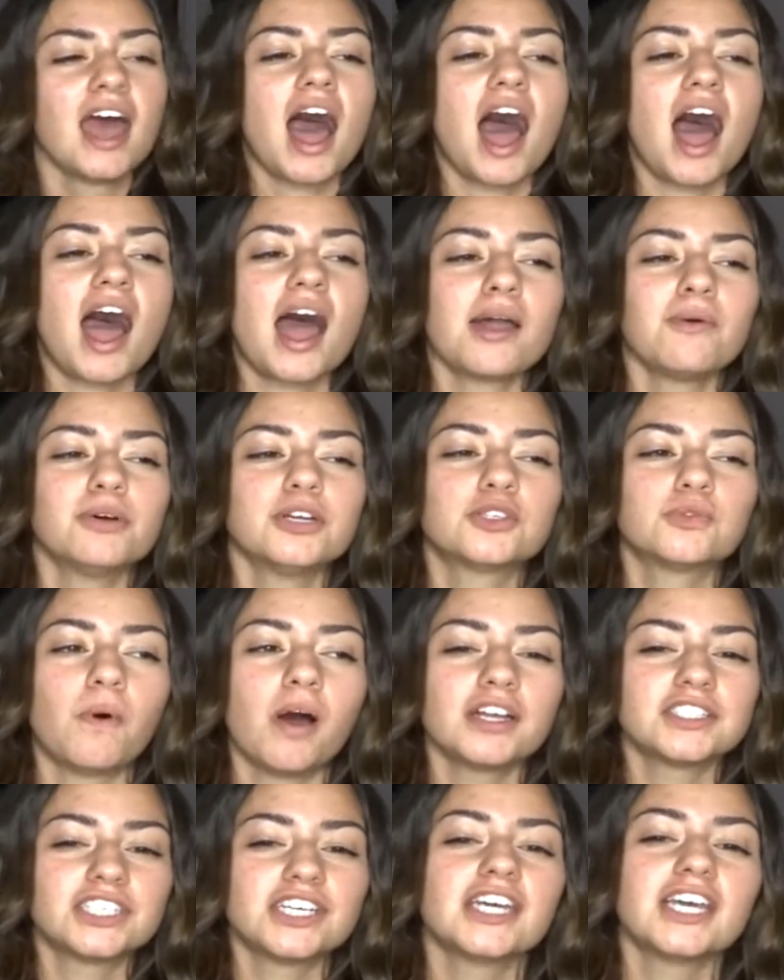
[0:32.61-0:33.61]
I was
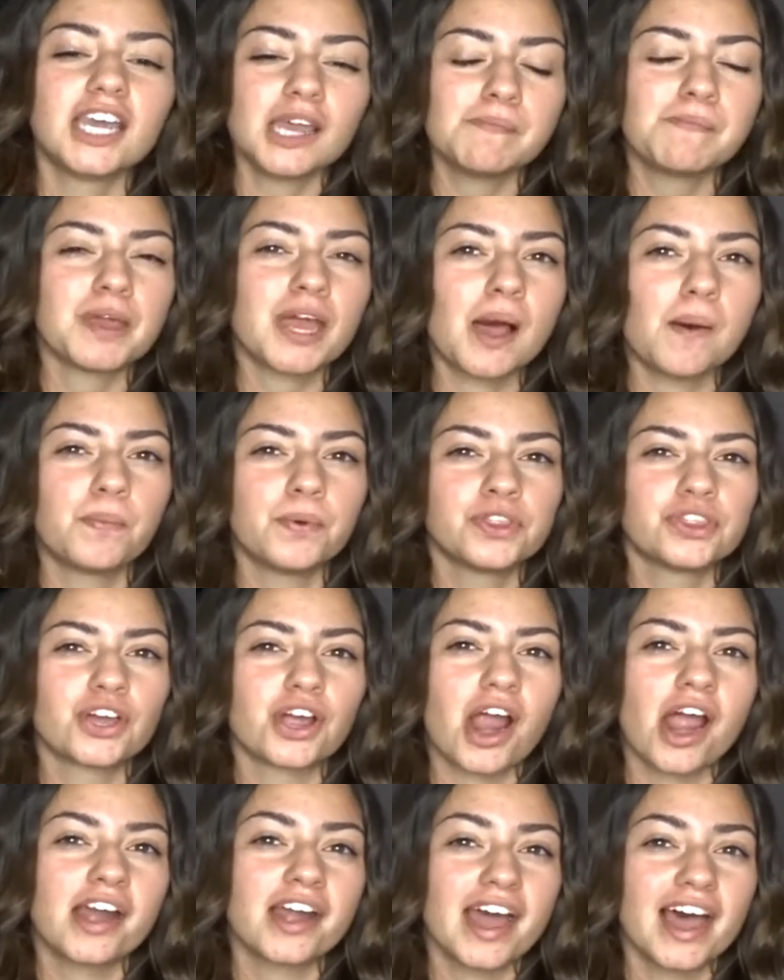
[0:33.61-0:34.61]
watching Keeping Up with
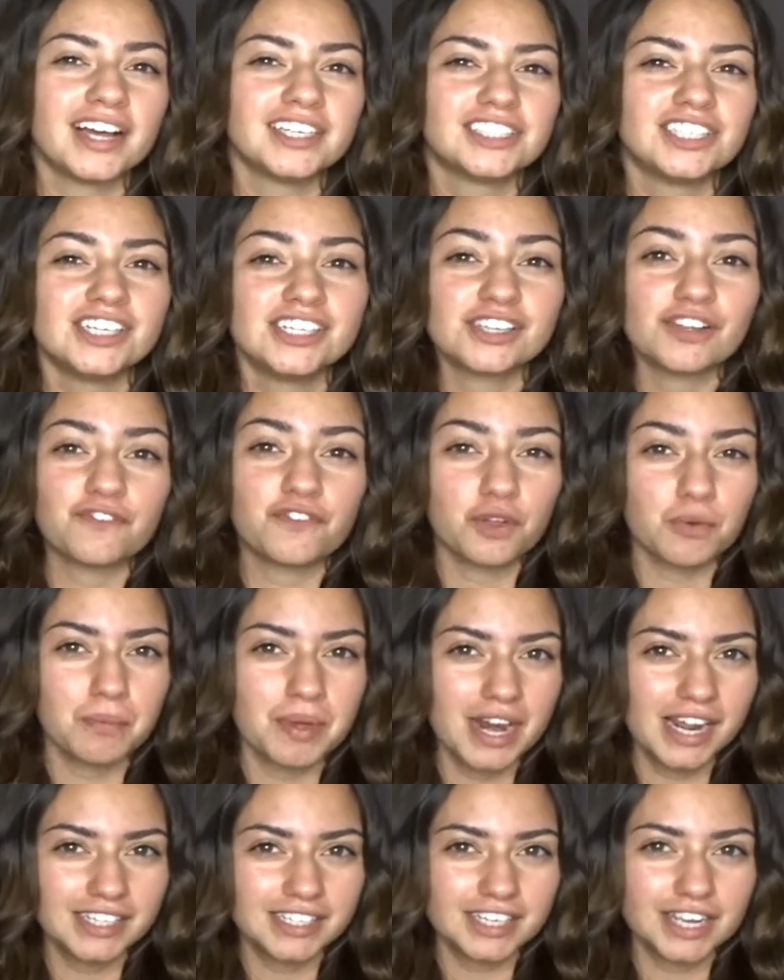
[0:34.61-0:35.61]
the Kardashians a few
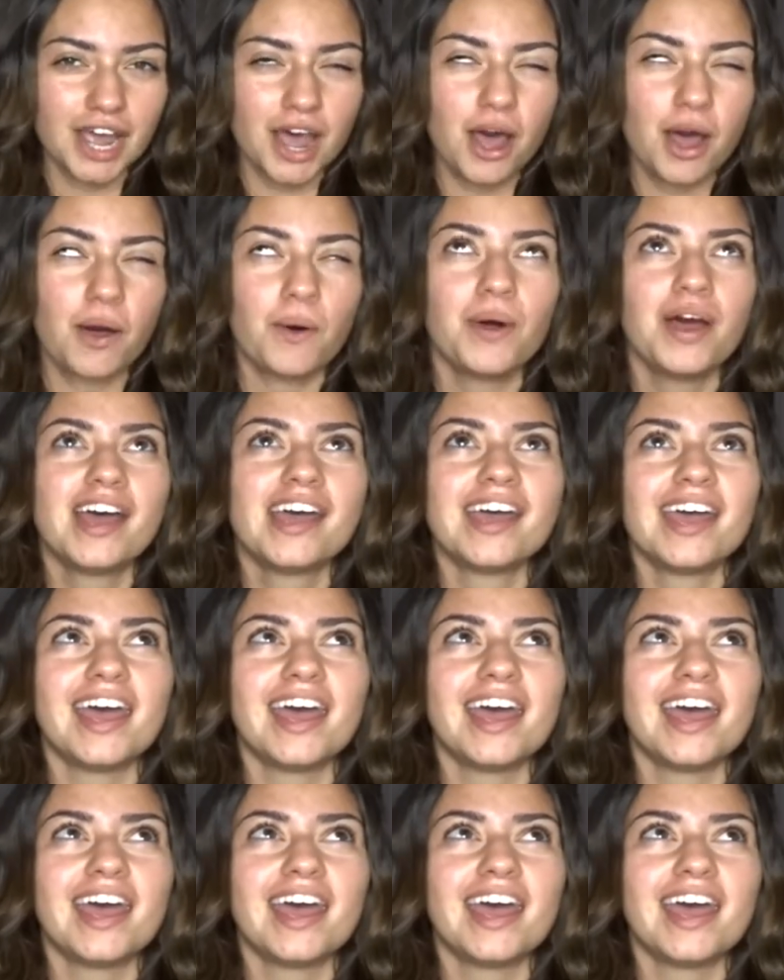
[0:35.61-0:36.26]
minutes ago,